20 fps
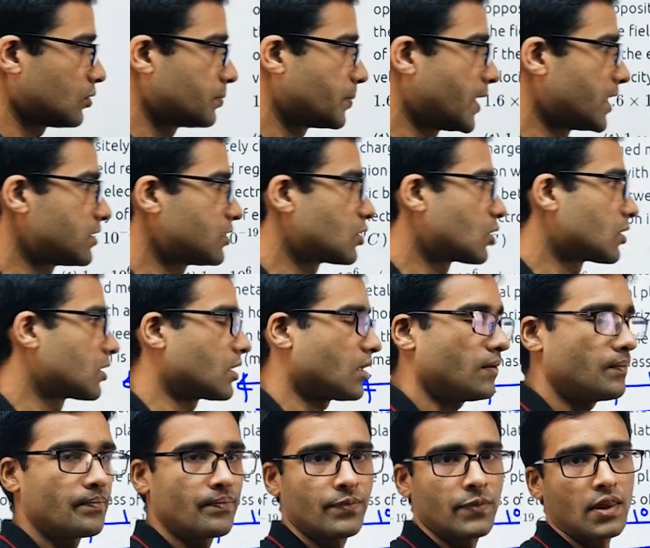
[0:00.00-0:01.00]
based on the
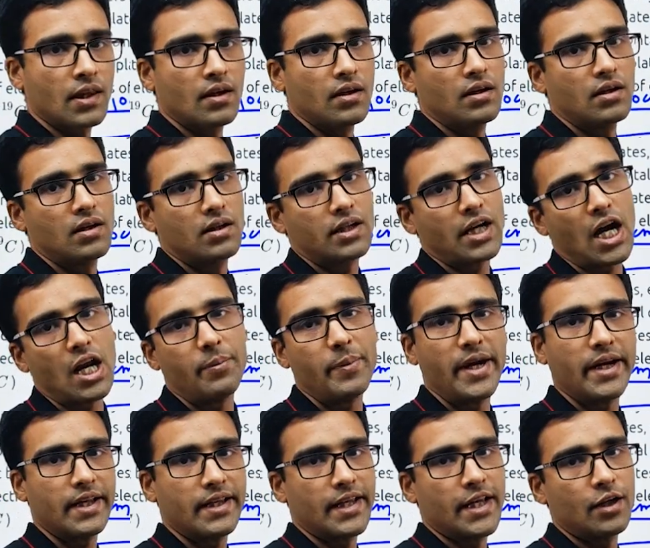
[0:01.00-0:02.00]

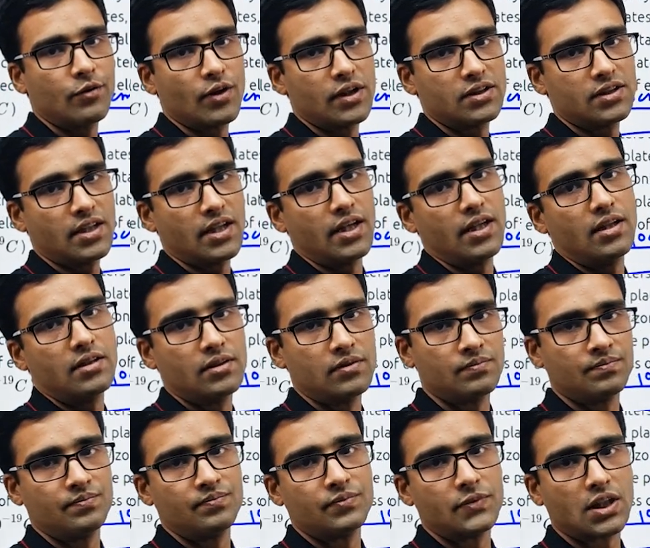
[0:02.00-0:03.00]
kinematic equation and
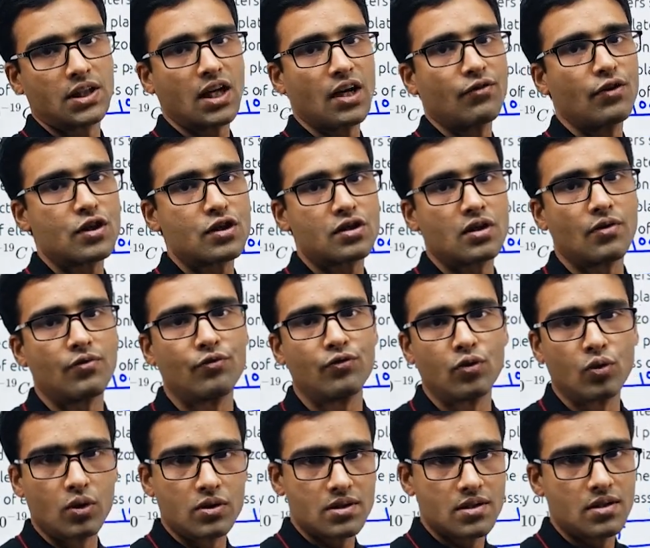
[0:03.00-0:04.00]
conversion of
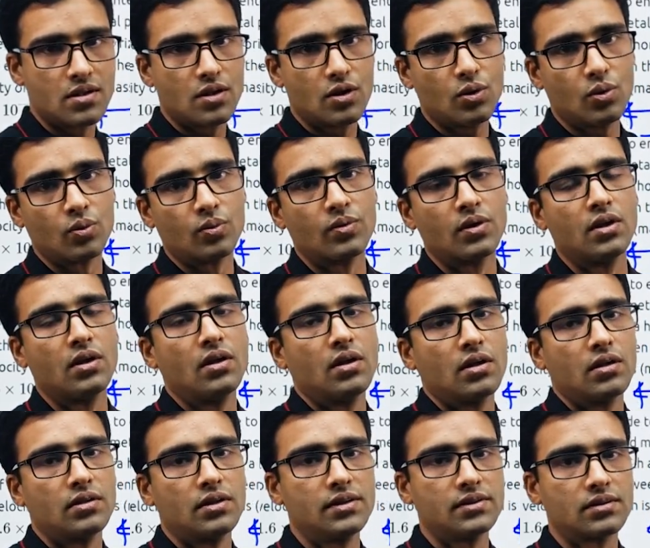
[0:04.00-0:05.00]
force into
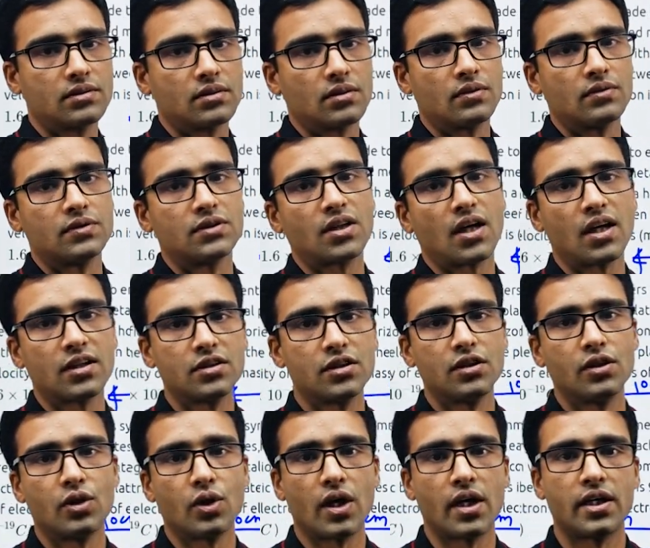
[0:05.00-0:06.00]
this charge
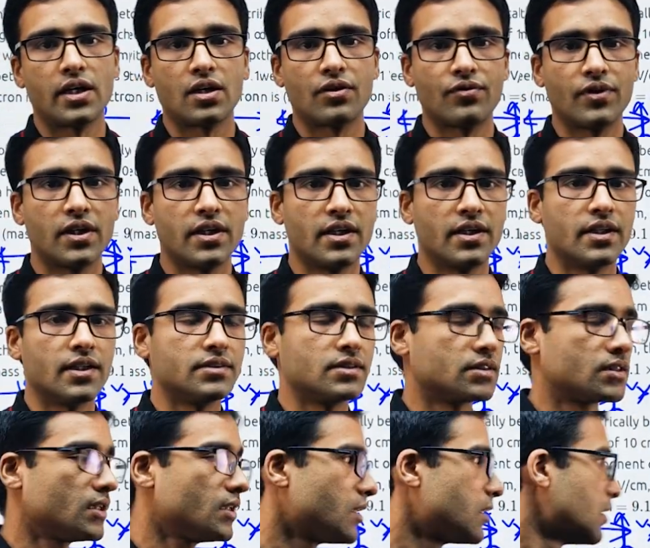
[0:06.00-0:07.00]
into electric field
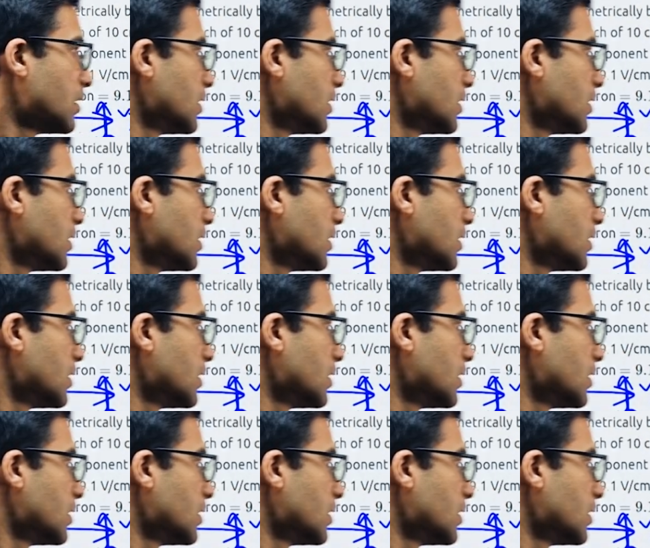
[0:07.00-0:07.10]
intensity.